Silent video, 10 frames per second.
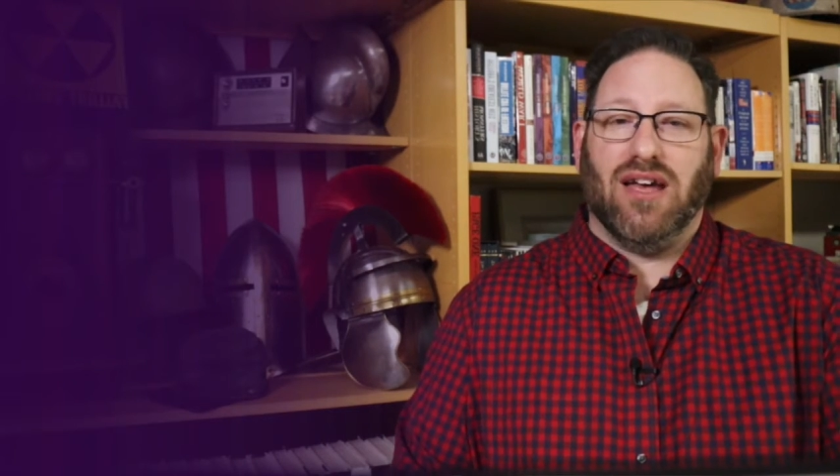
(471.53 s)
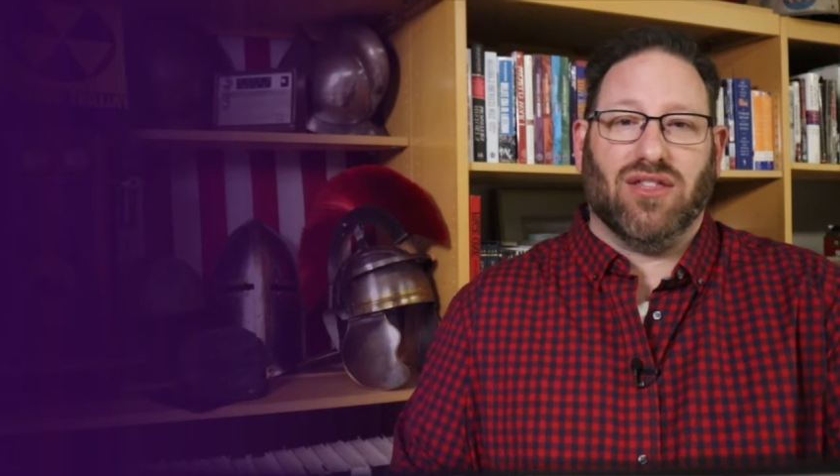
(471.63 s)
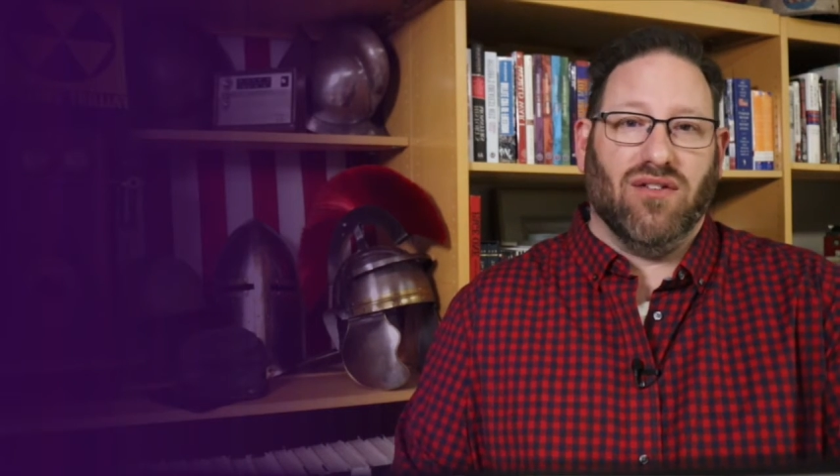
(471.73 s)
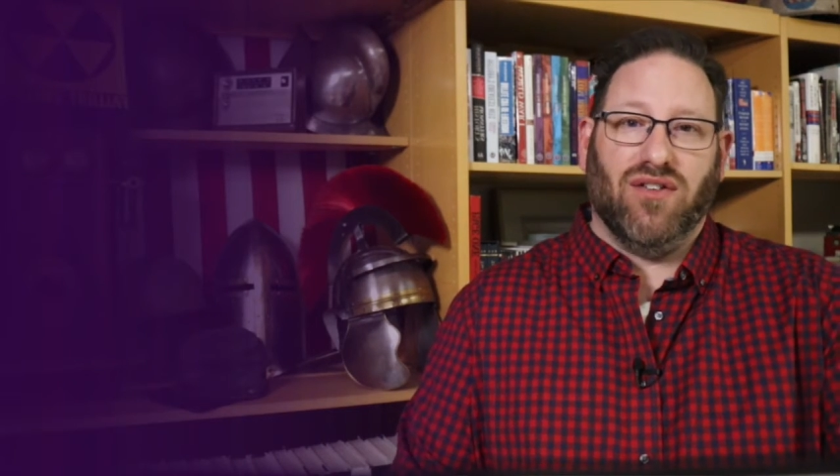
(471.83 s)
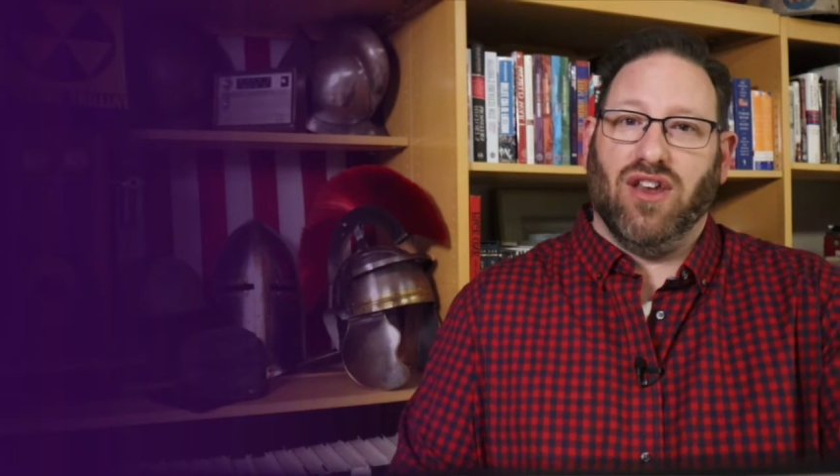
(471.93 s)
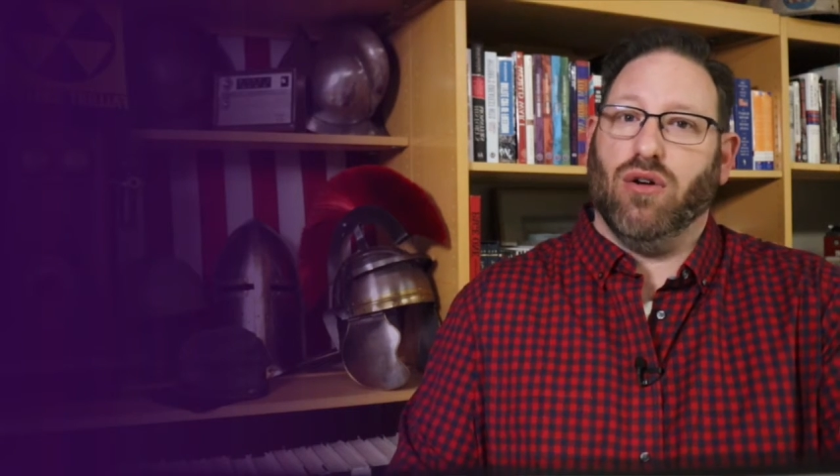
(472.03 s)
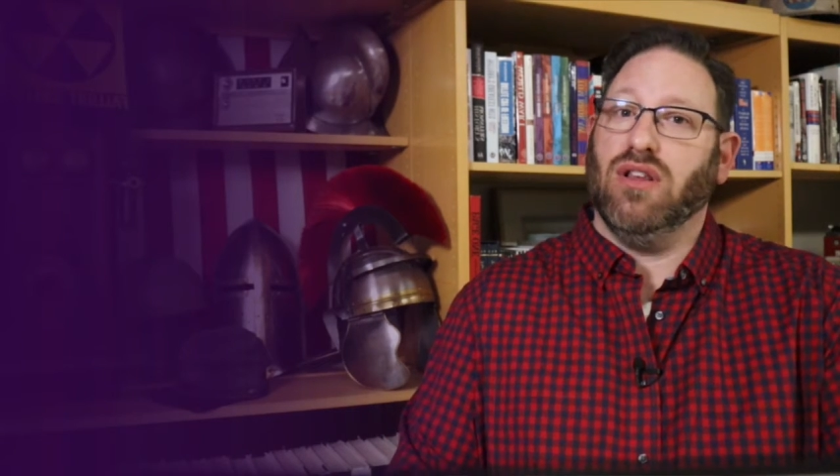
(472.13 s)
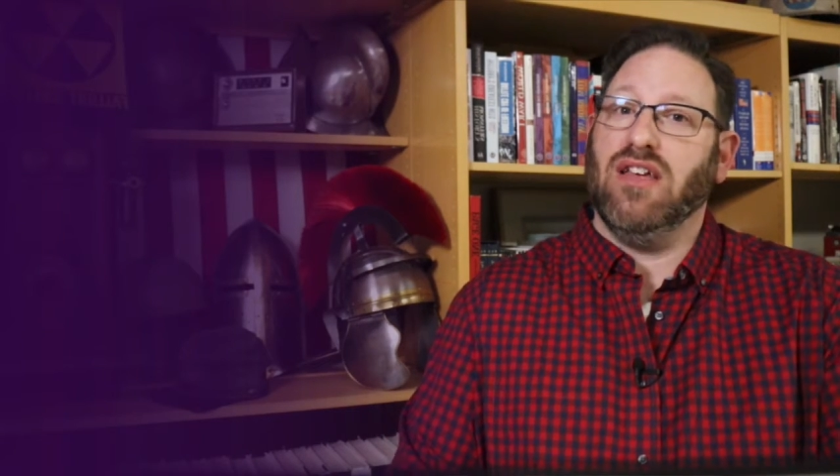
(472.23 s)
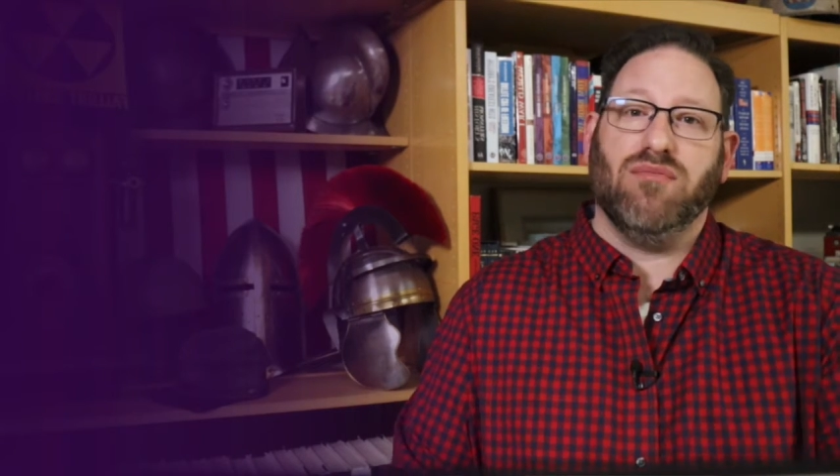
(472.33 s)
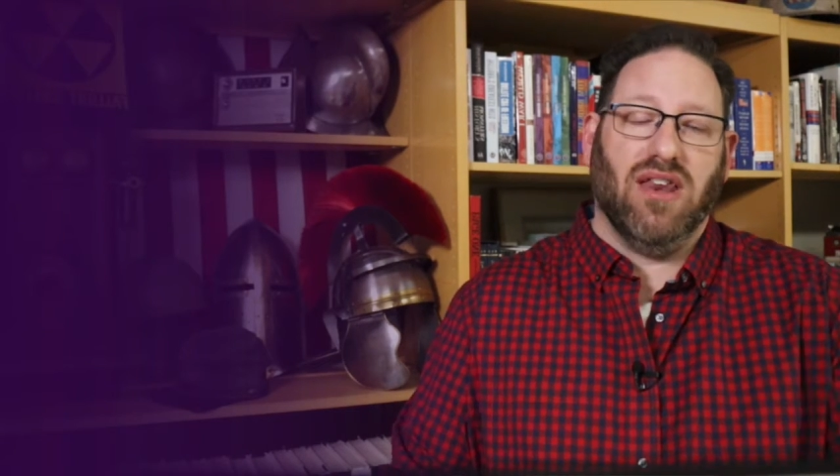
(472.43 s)
like the
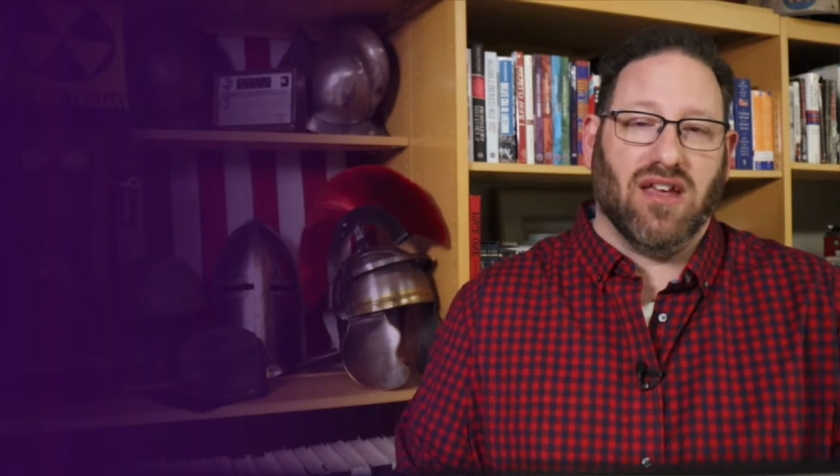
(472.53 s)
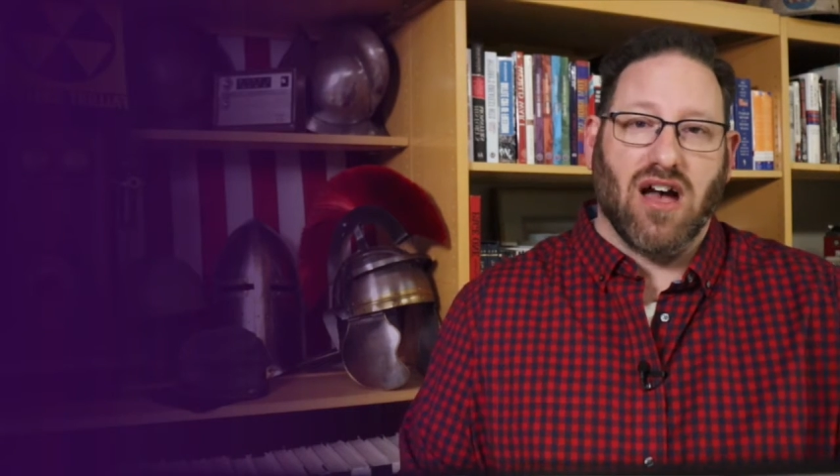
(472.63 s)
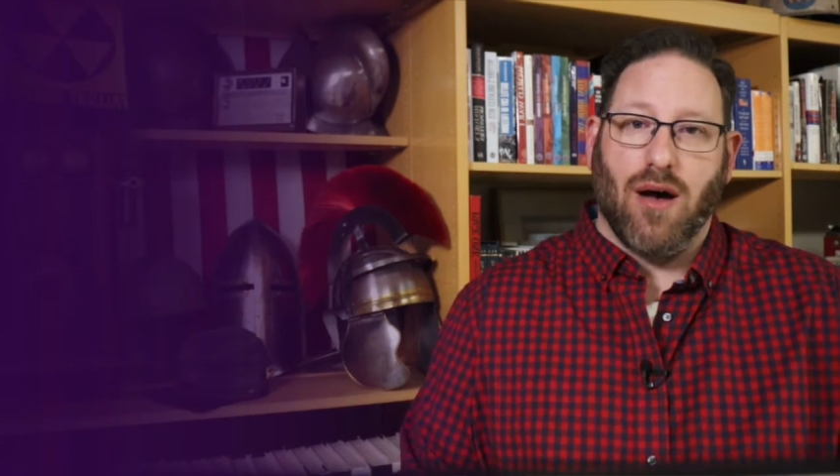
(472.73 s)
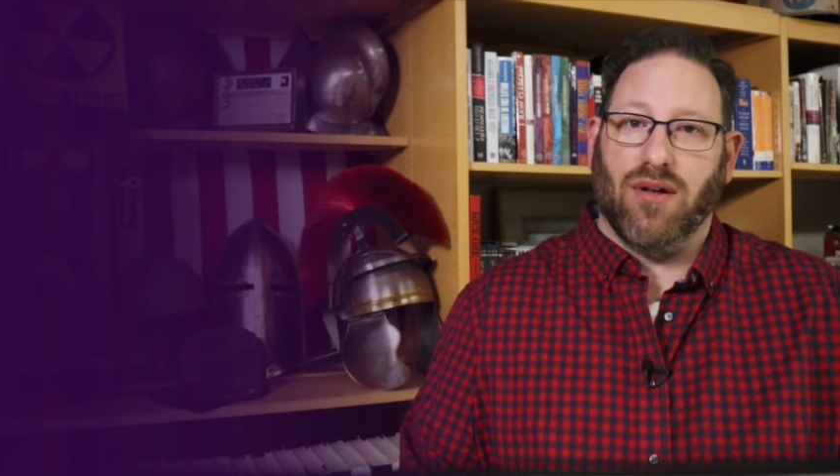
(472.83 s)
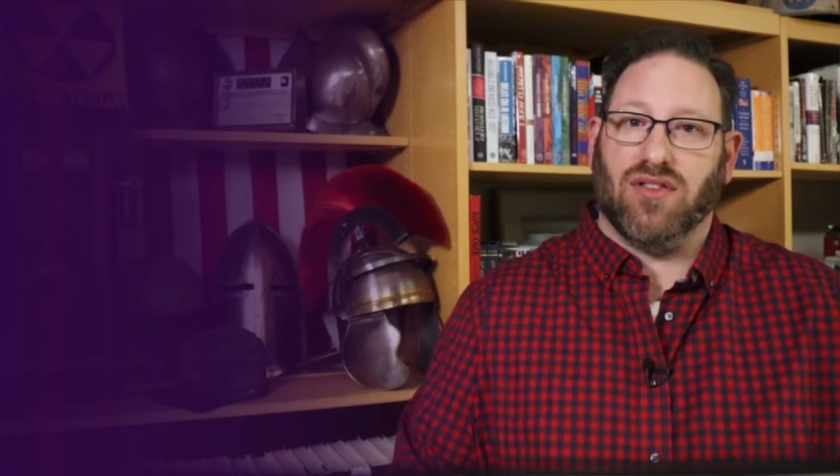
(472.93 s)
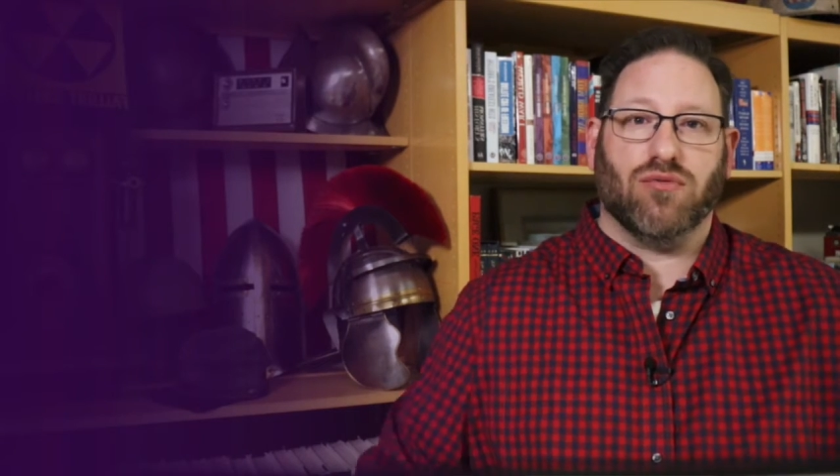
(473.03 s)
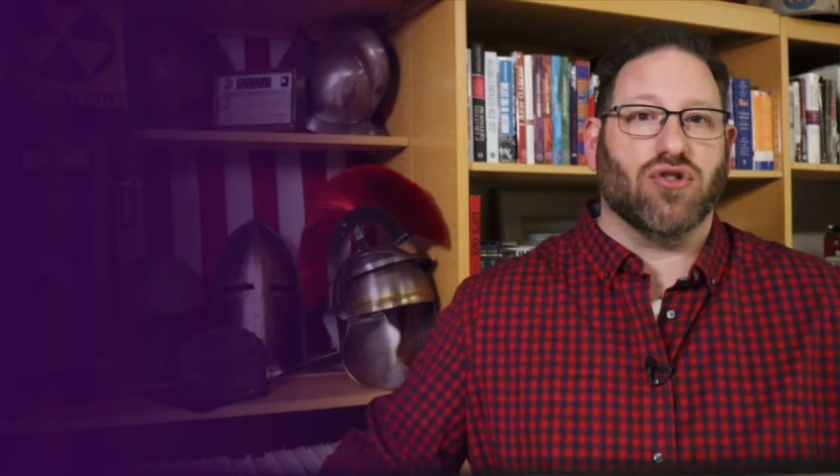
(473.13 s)
video, leave me any comments.